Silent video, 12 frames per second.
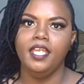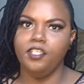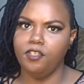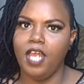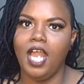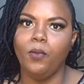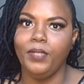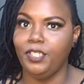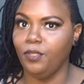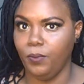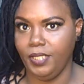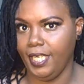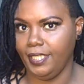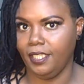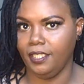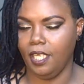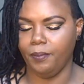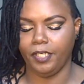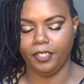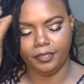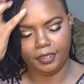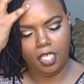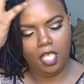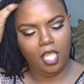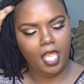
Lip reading: You know how we do when we get in the club, girls.